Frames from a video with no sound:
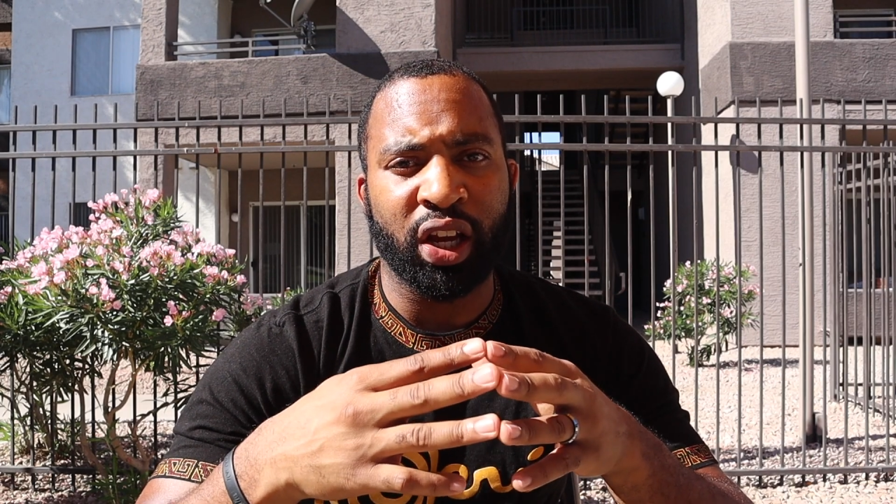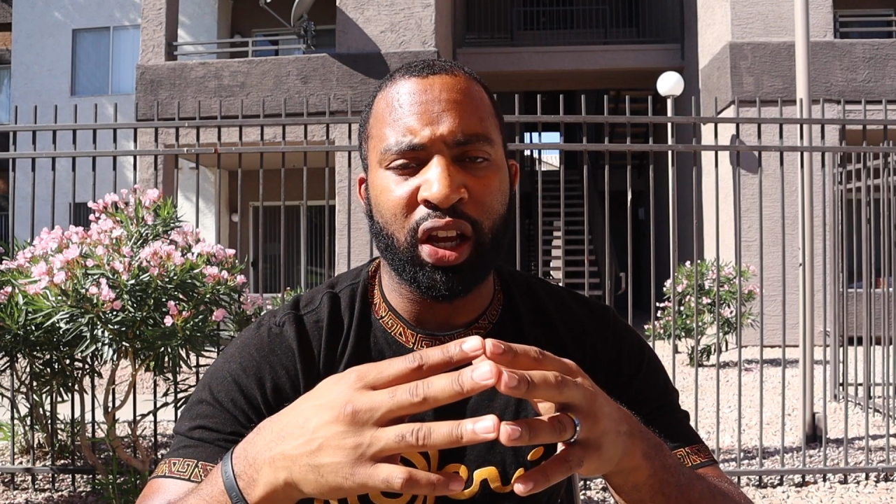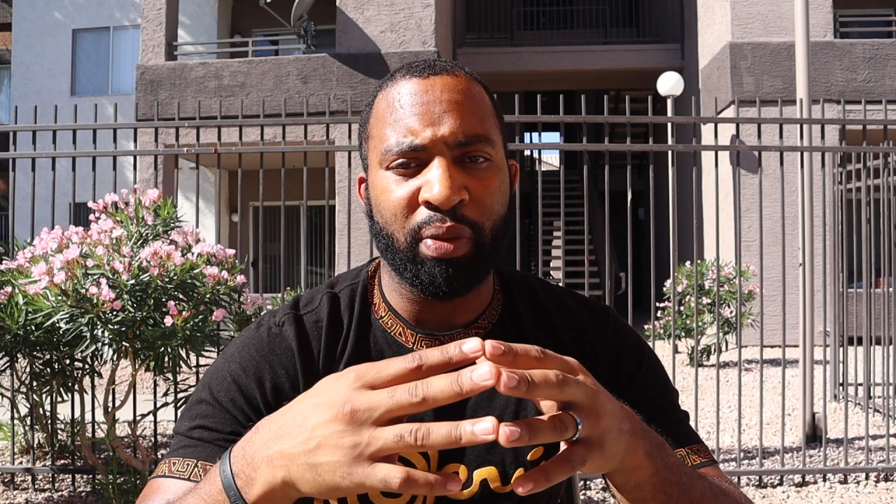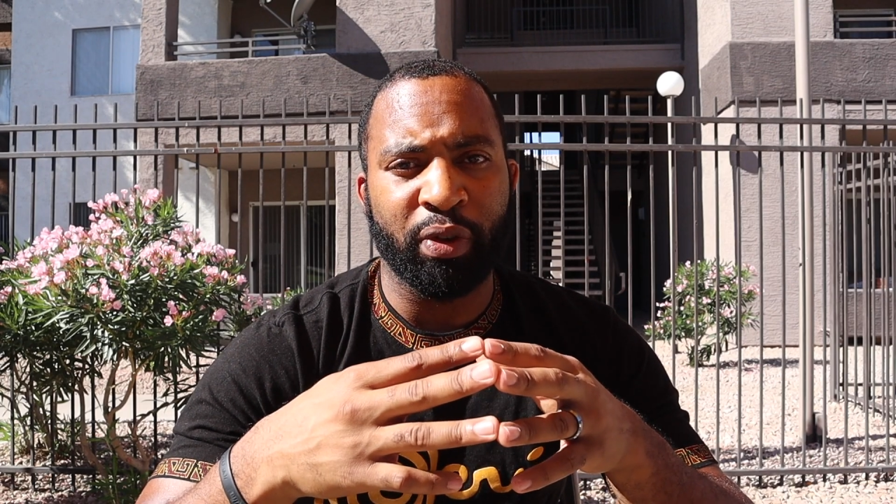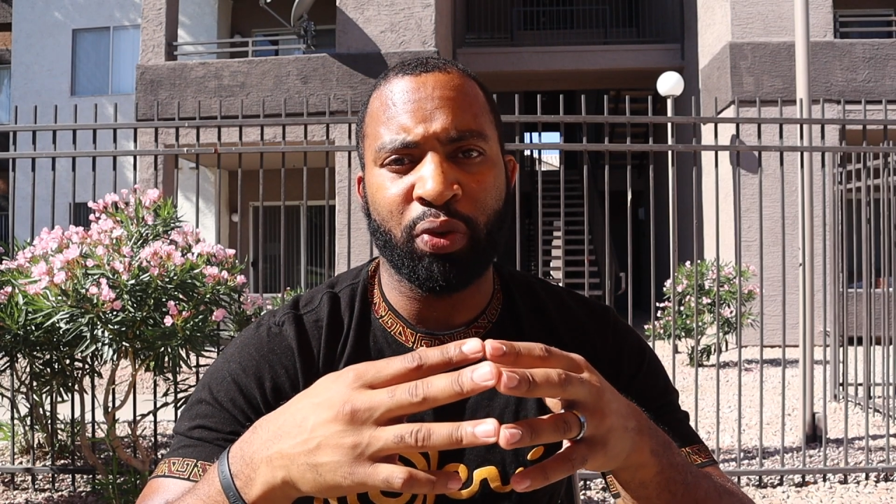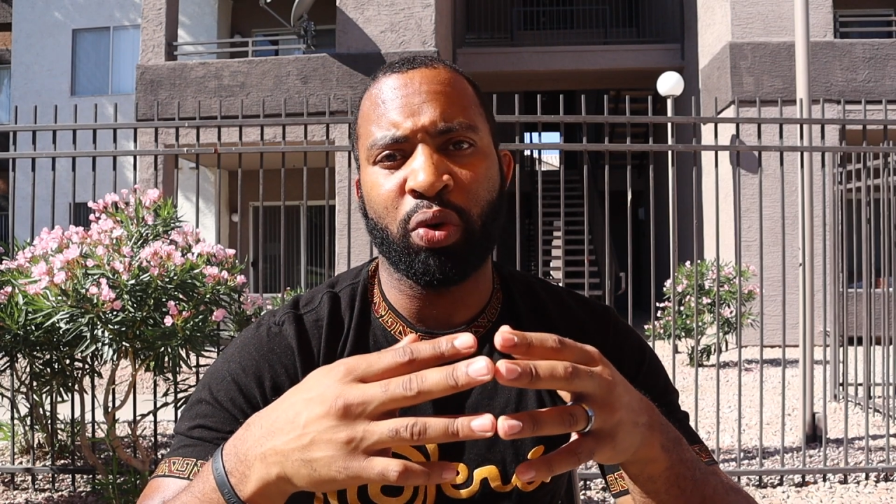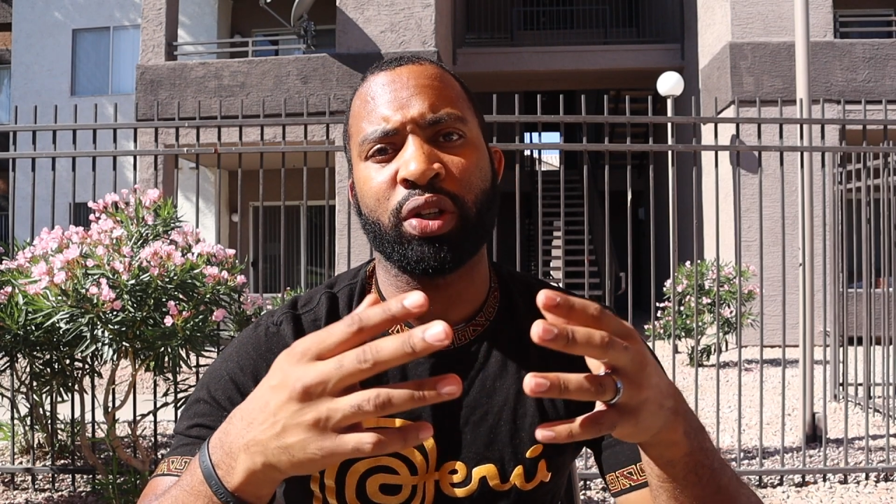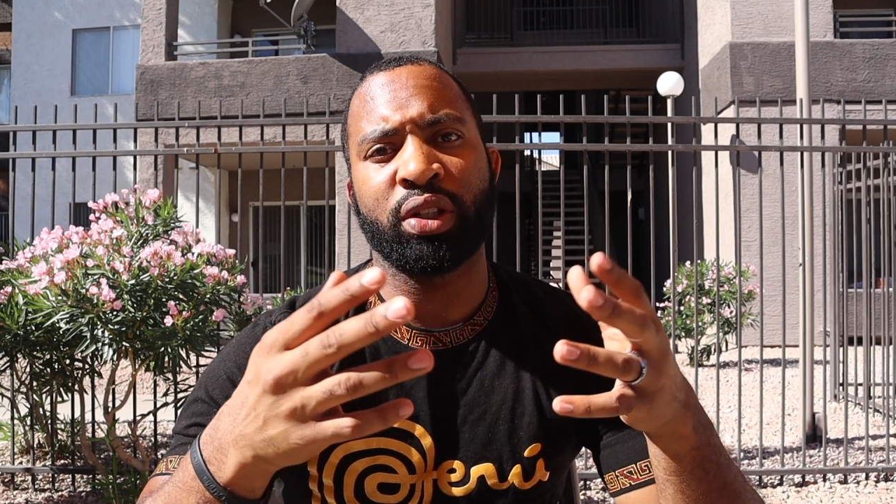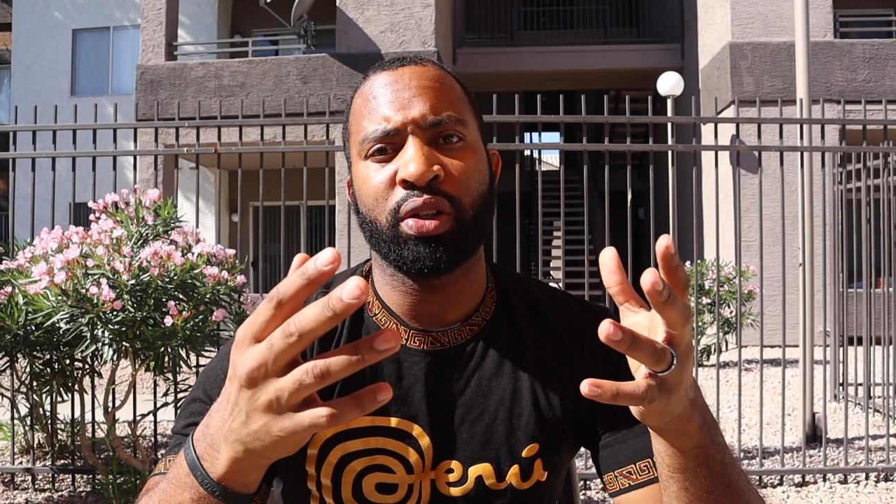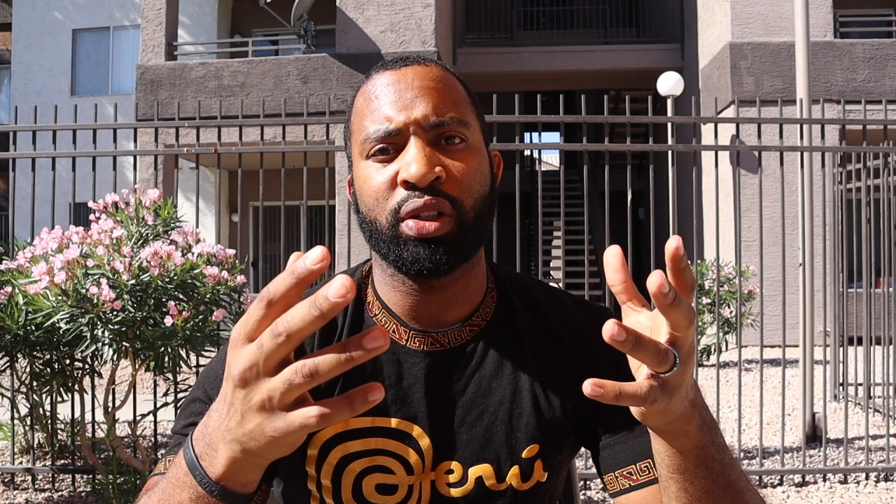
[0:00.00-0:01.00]
Of
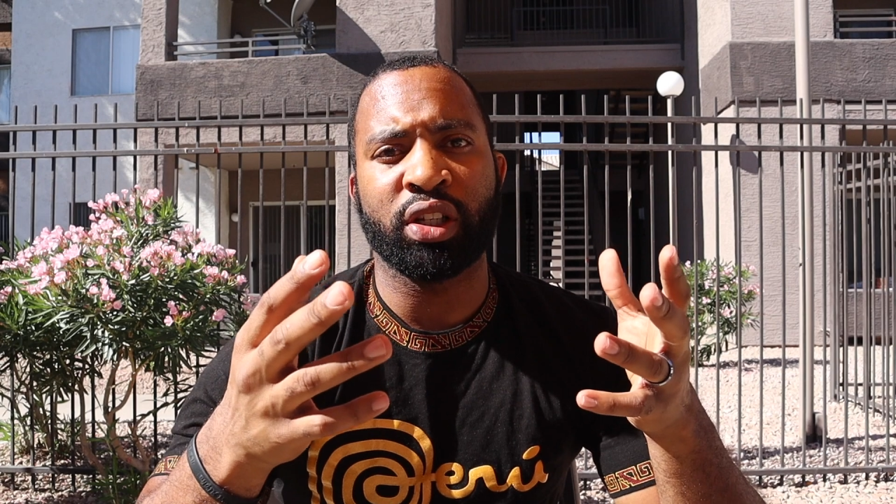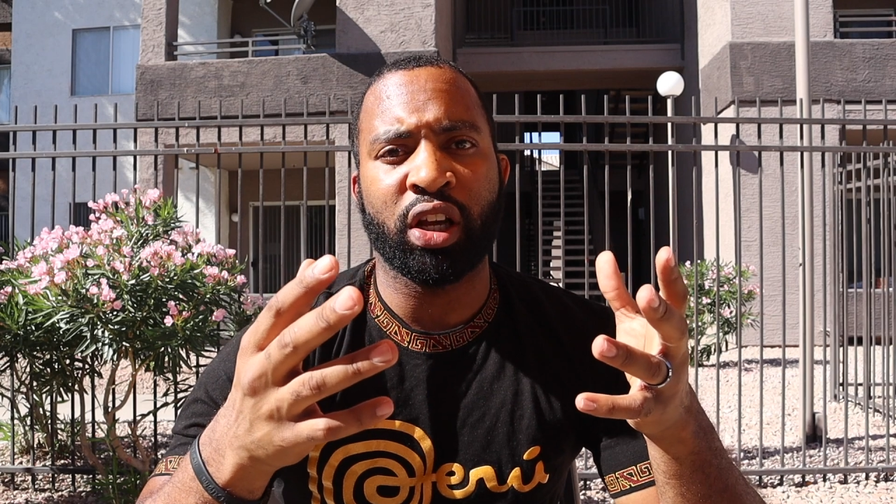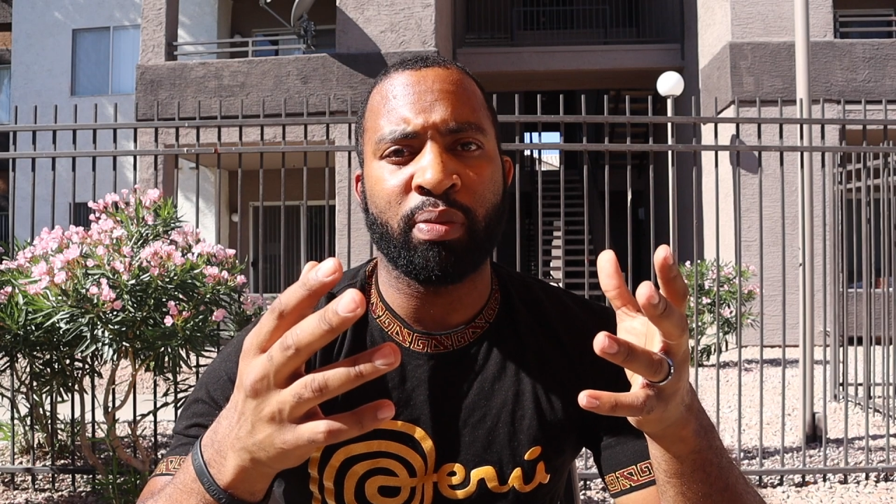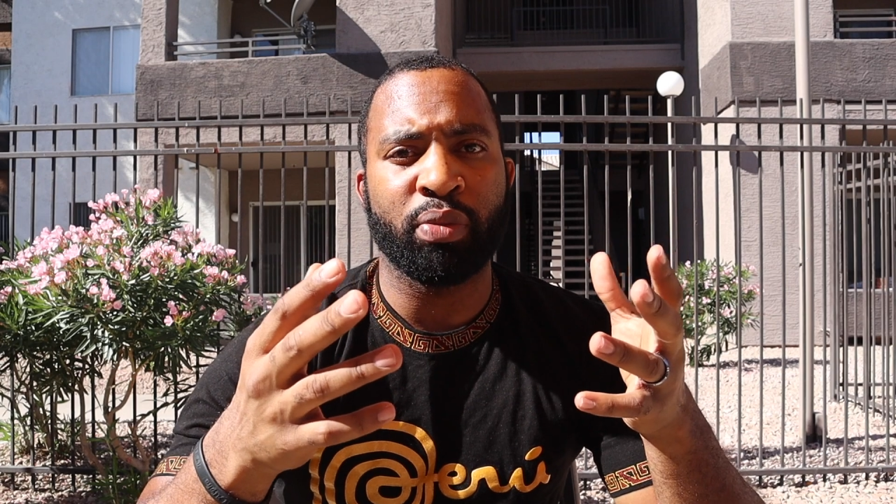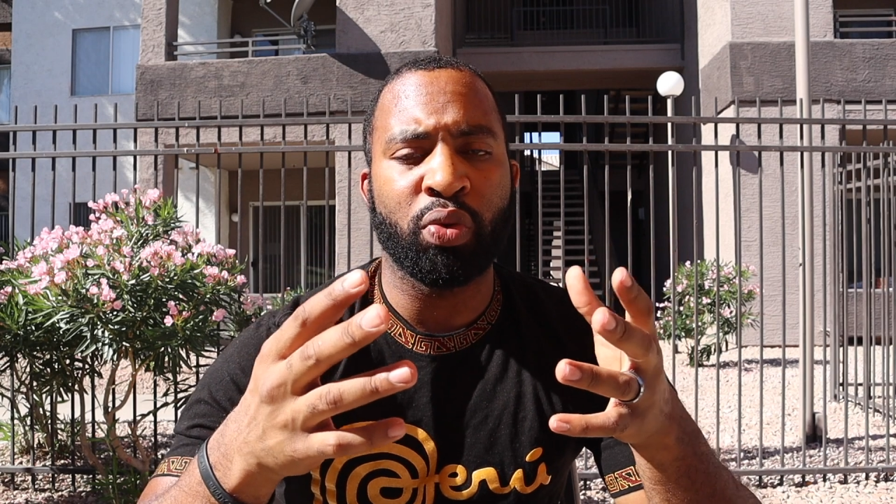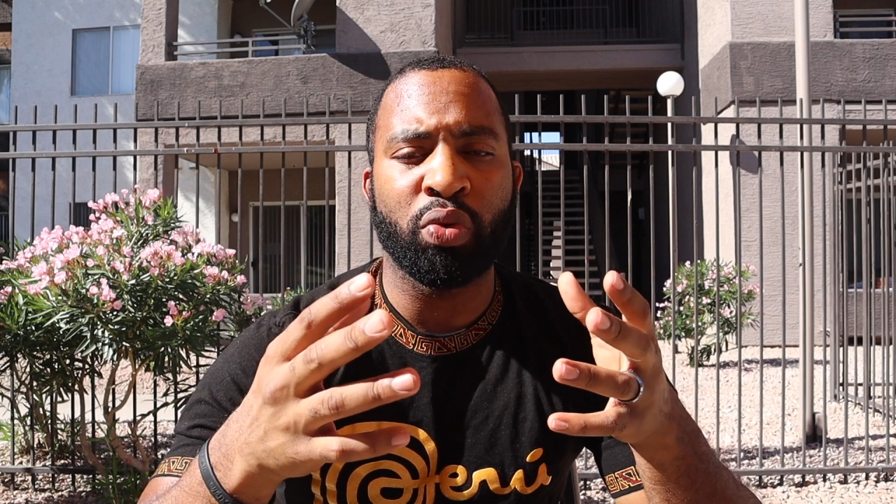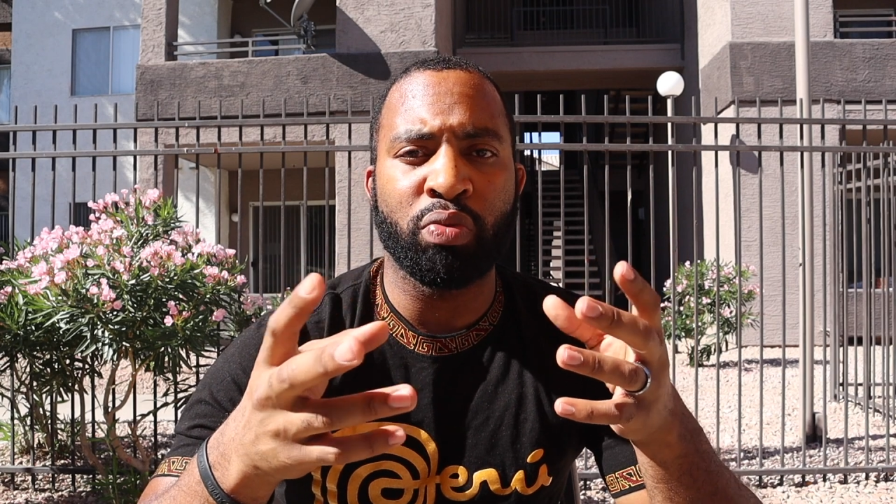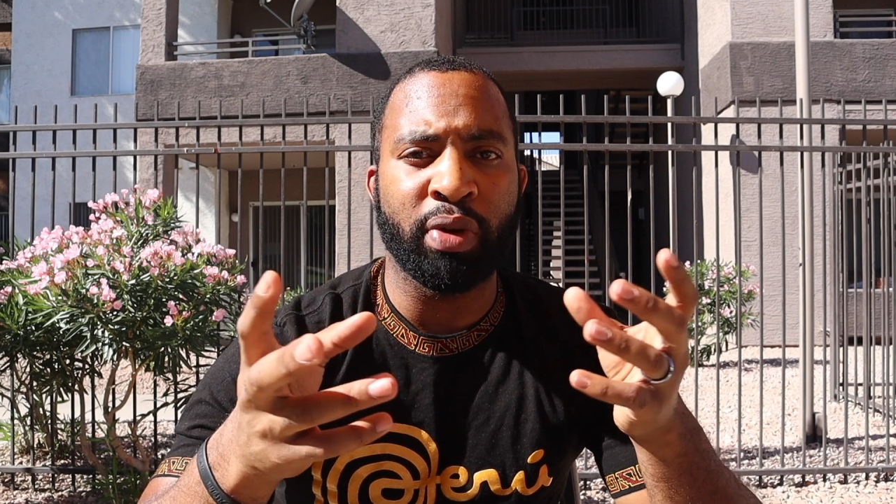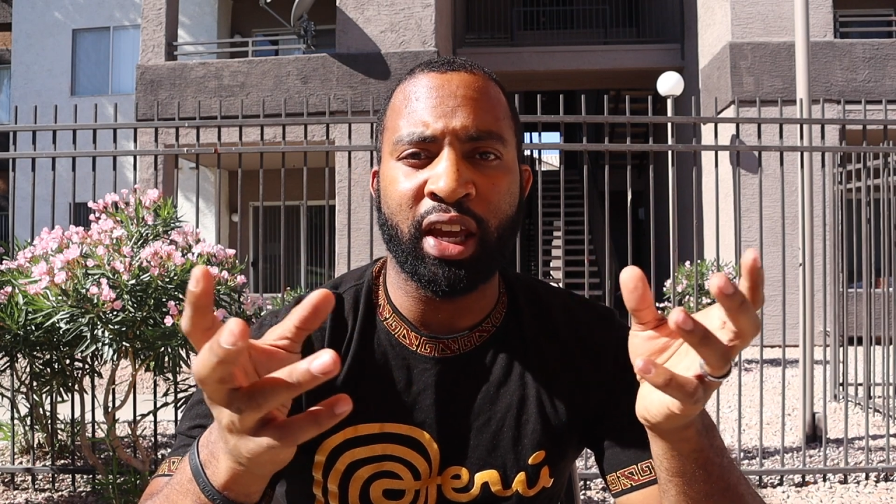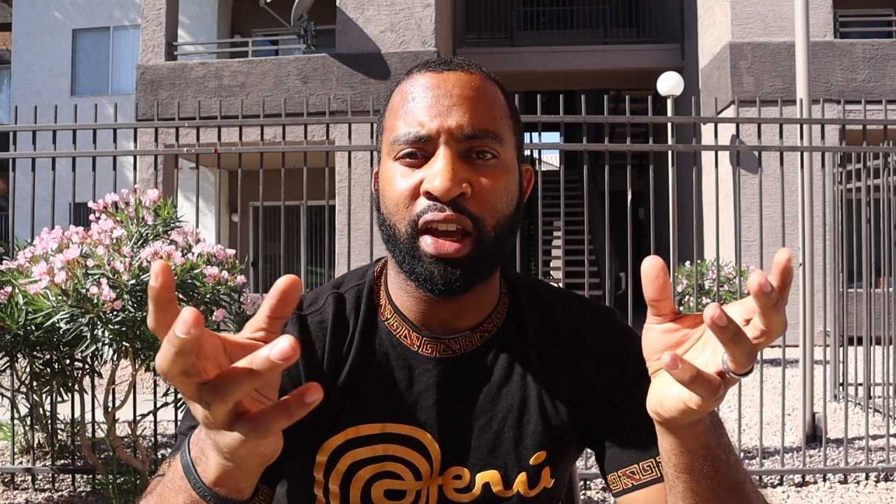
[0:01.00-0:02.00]
course, there's some who may